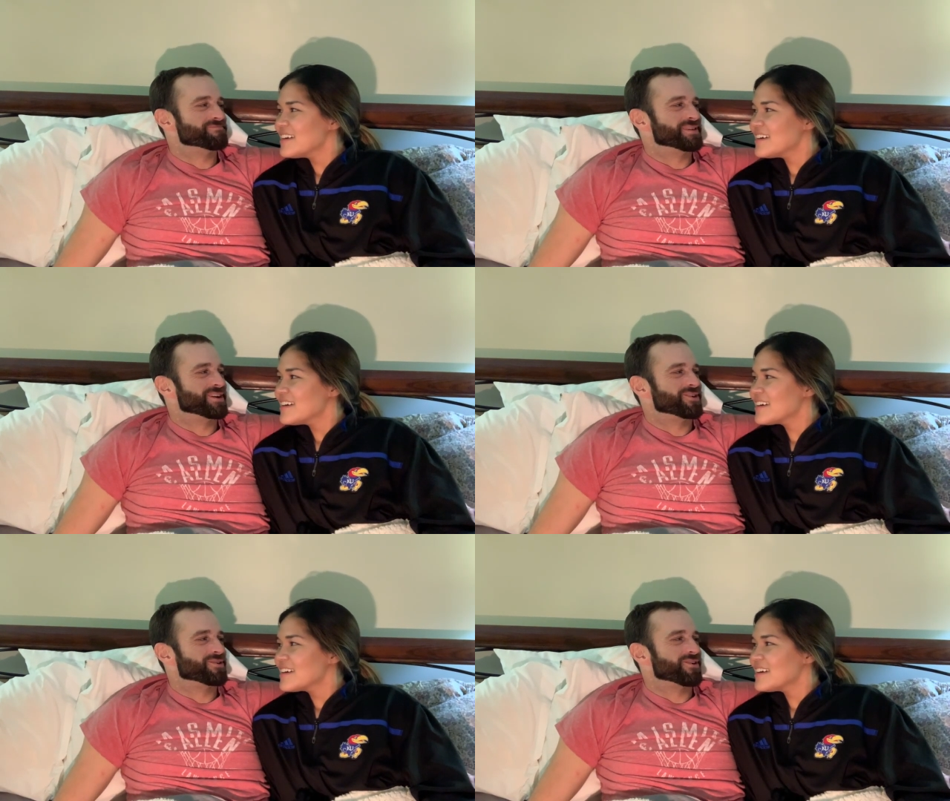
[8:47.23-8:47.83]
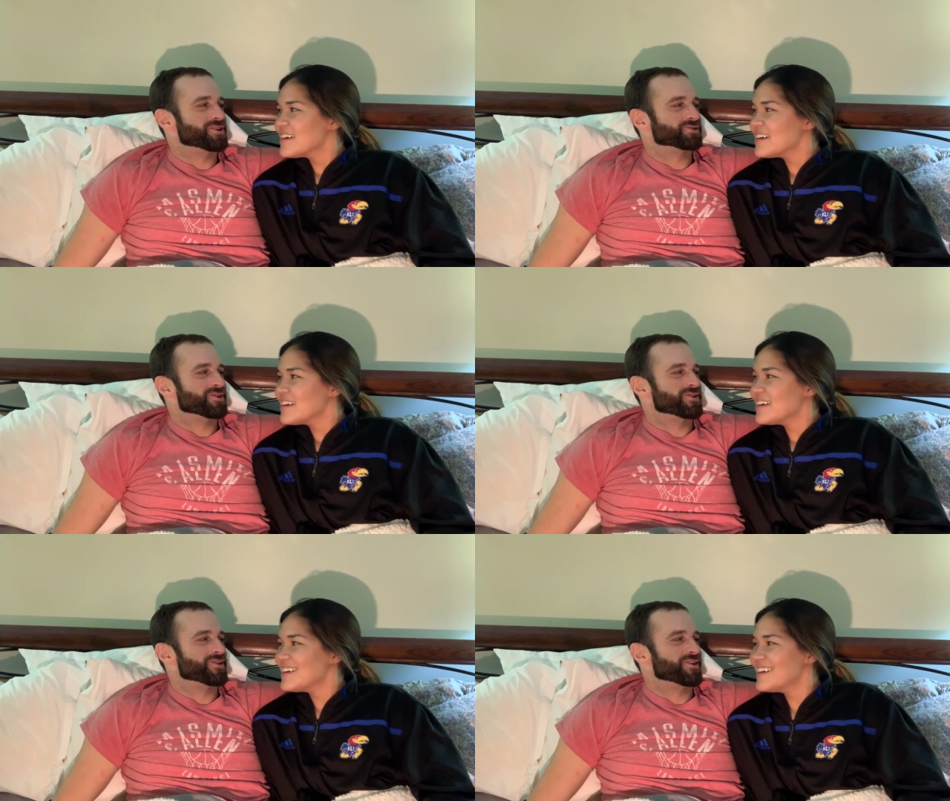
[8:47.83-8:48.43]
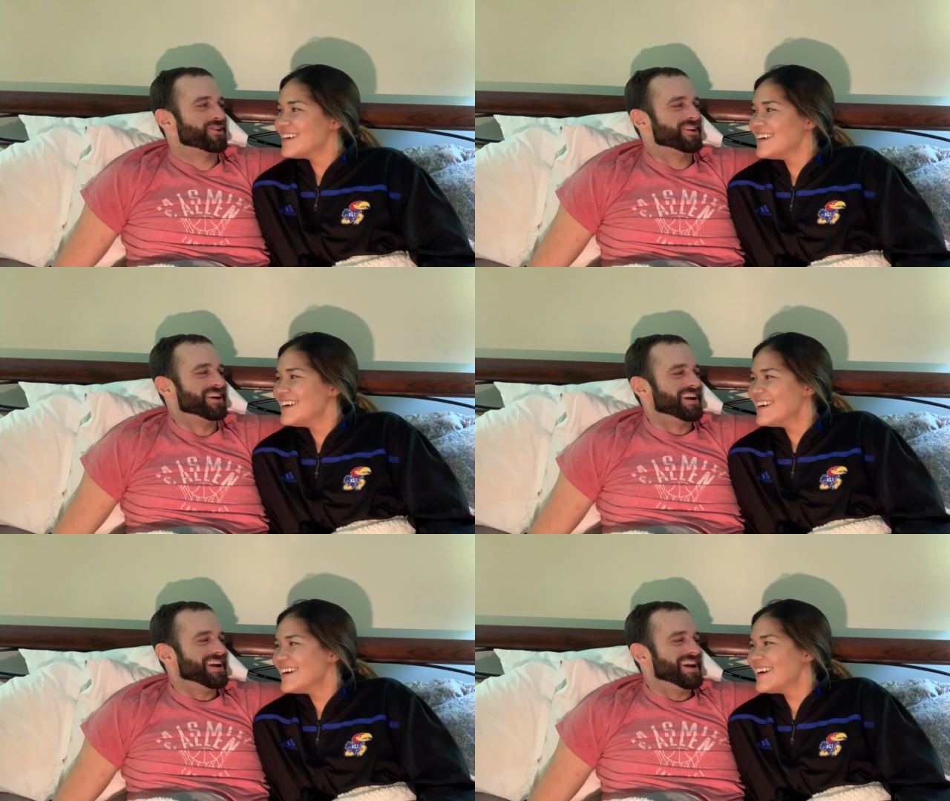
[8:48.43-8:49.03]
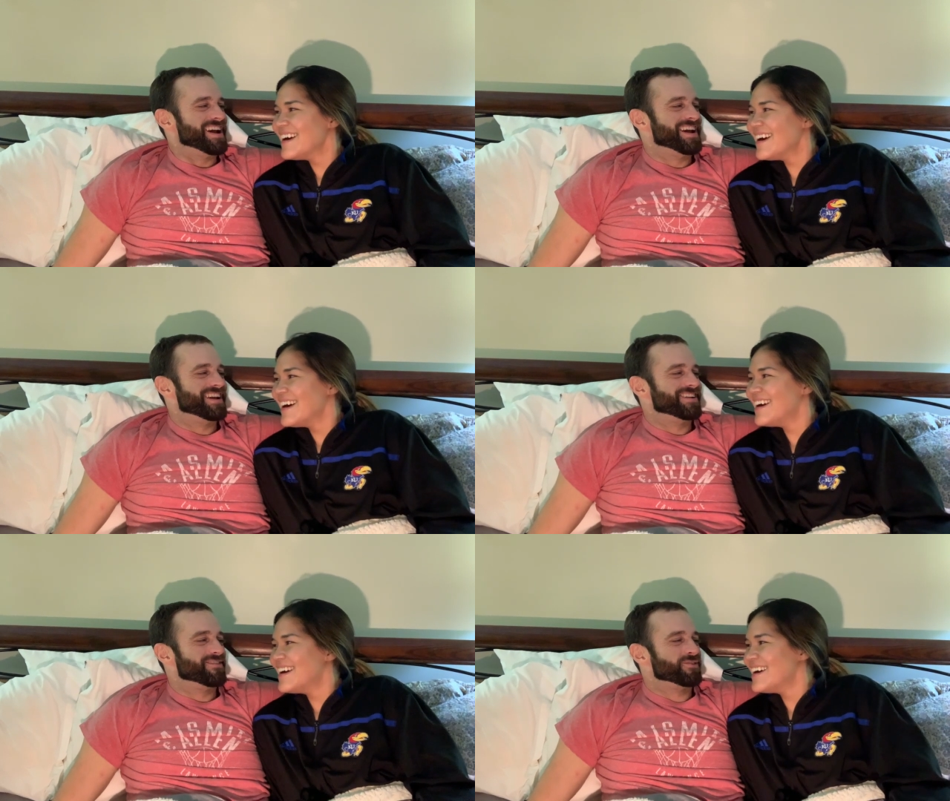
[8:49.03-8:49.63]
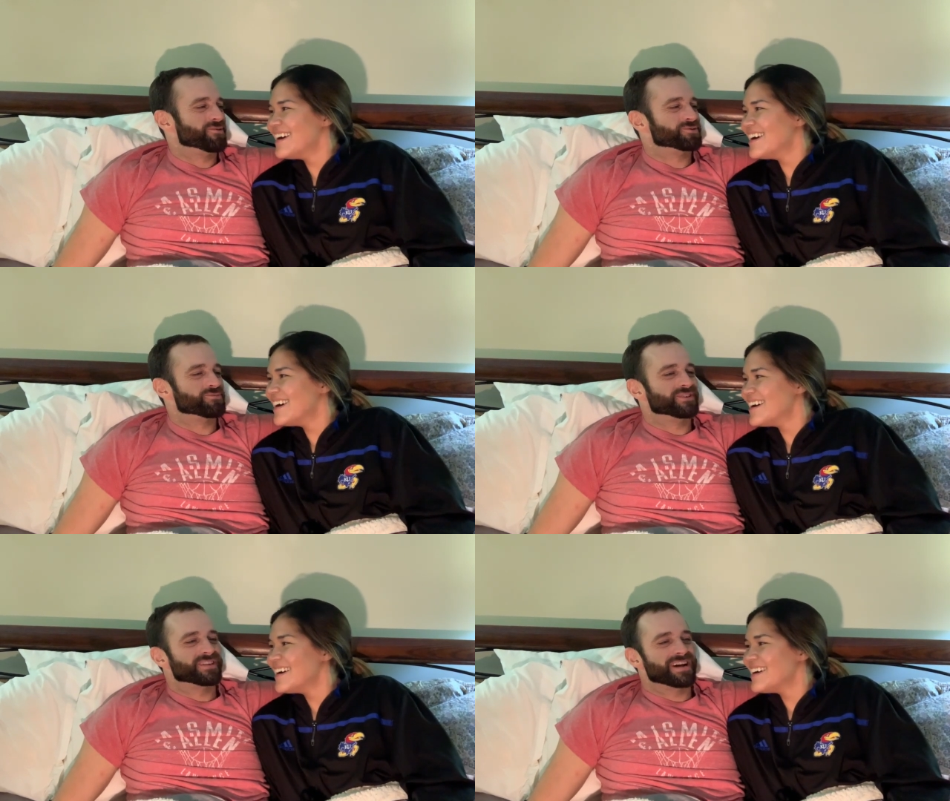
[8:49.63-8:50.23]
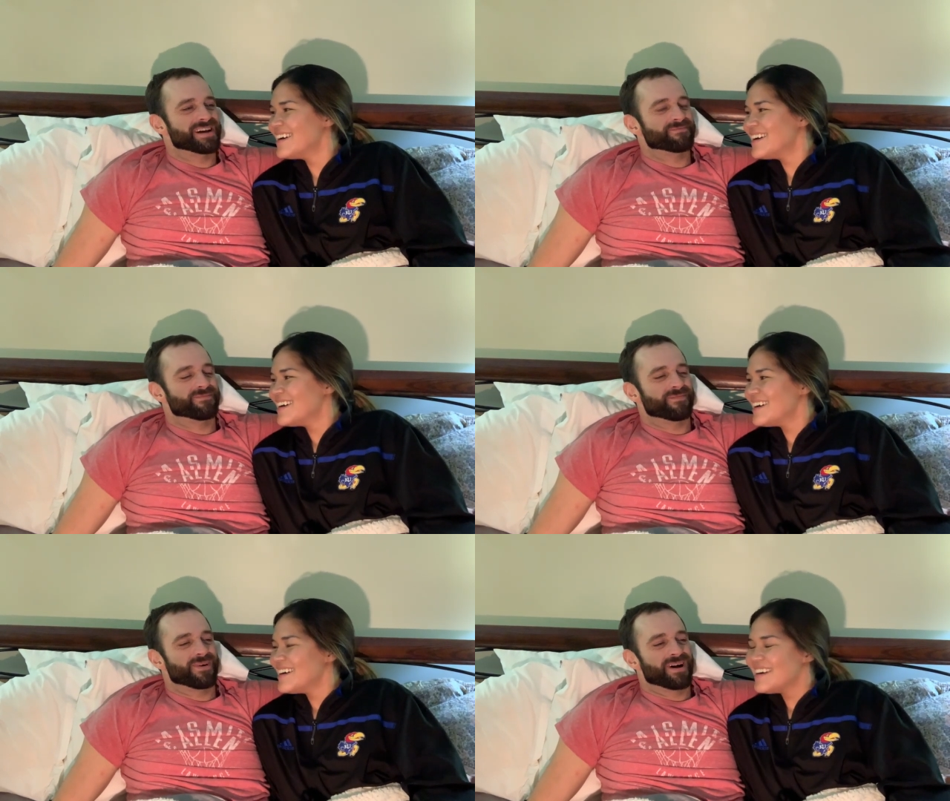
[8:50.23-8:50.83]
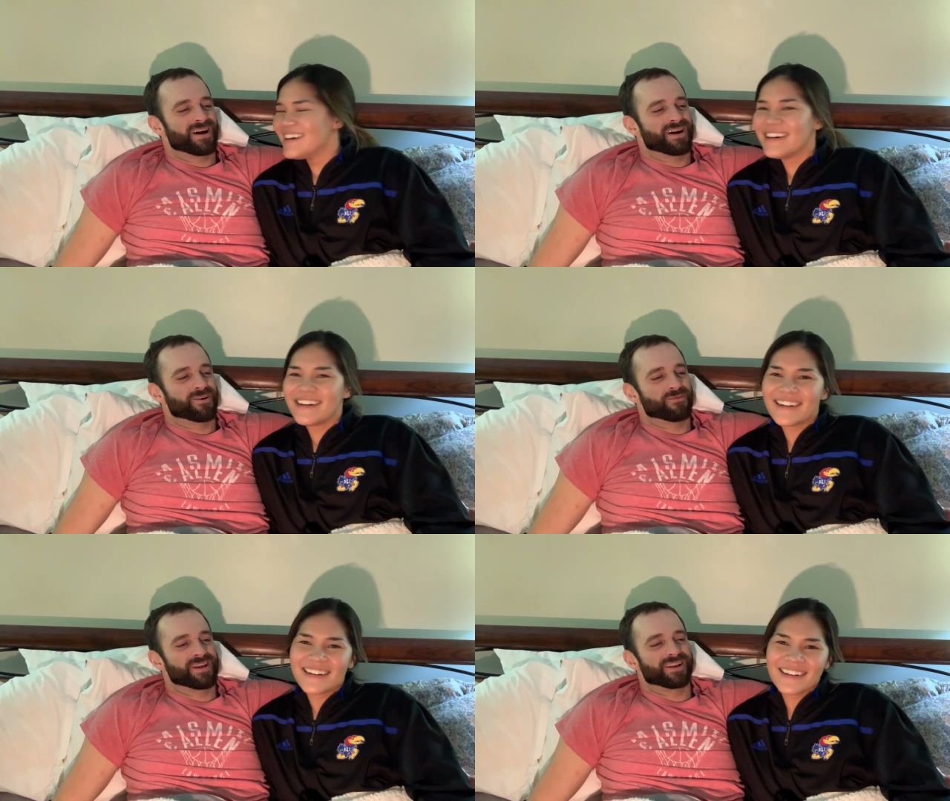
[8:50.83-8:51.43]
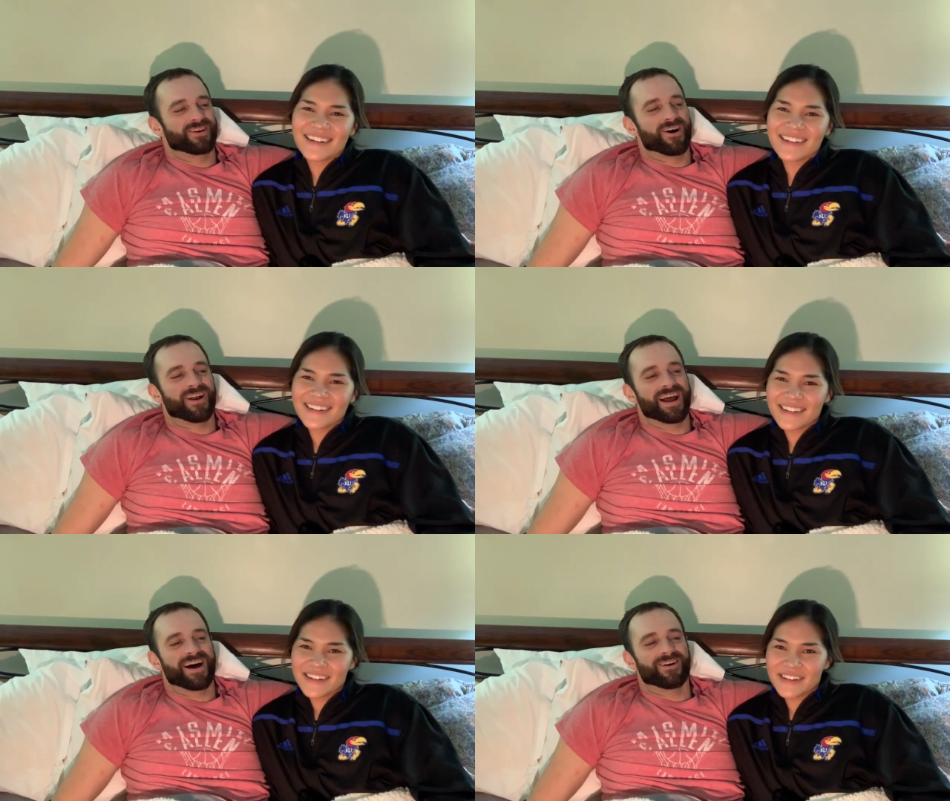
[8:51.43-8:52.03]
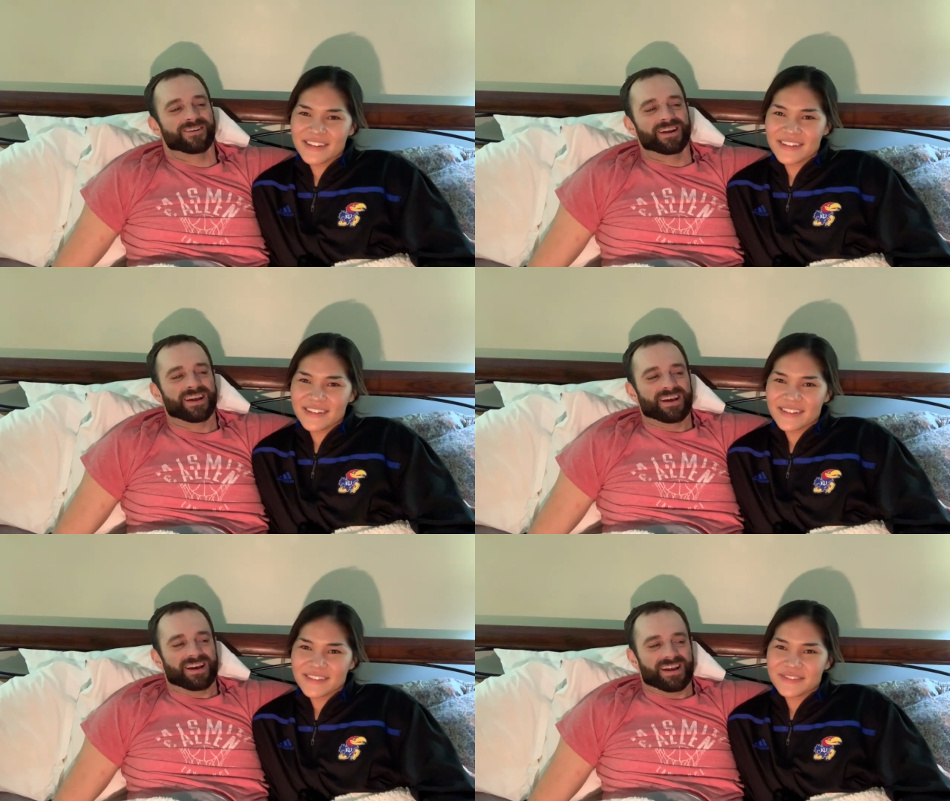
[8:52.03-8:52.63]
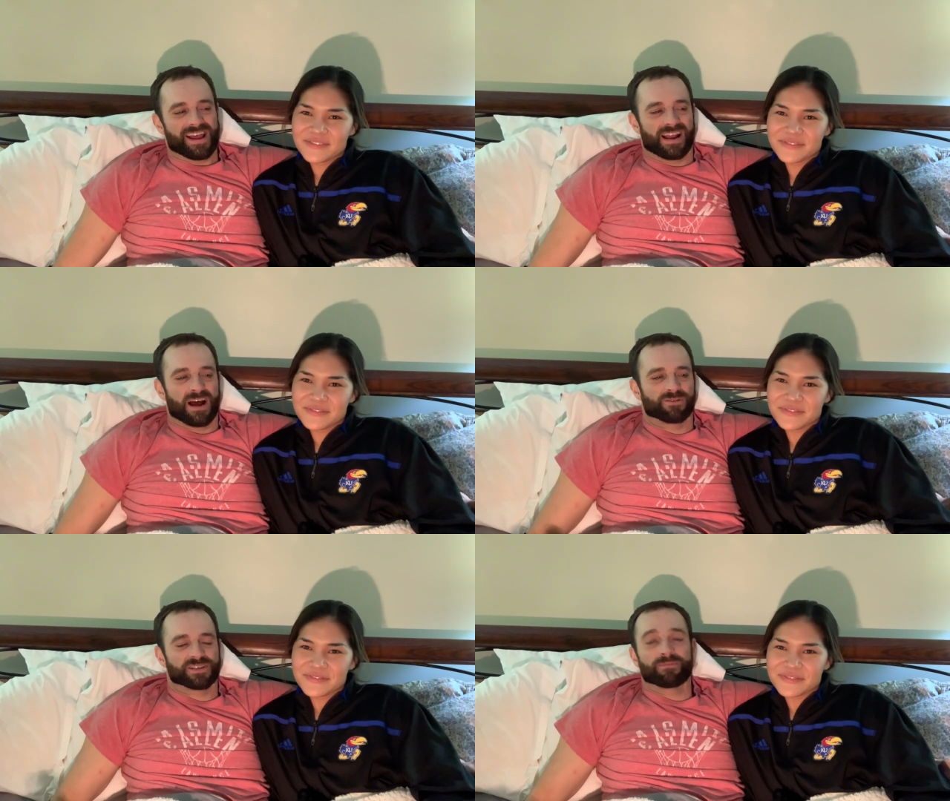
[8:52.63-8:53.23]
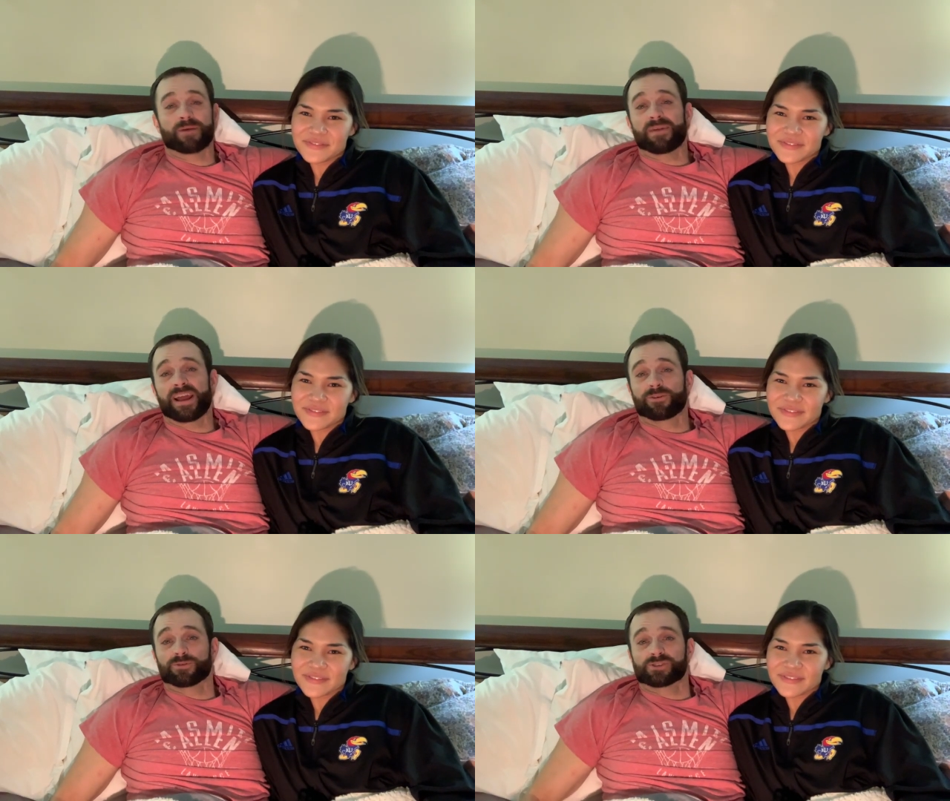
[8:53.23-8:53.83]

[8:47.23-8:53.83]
Speaker 1: big crush on her. and there was one time uh, we had gone out, and I was in my manual